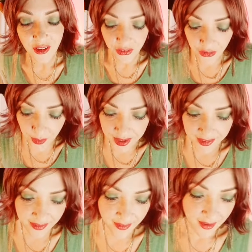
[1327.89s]
So it's
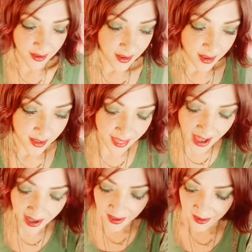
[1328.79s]

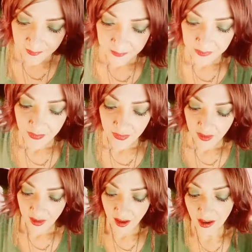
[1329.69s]
that
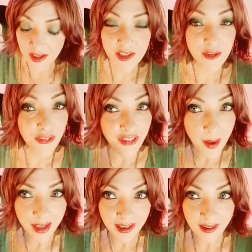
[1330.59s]
also
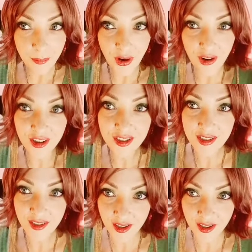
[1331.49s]
feminine part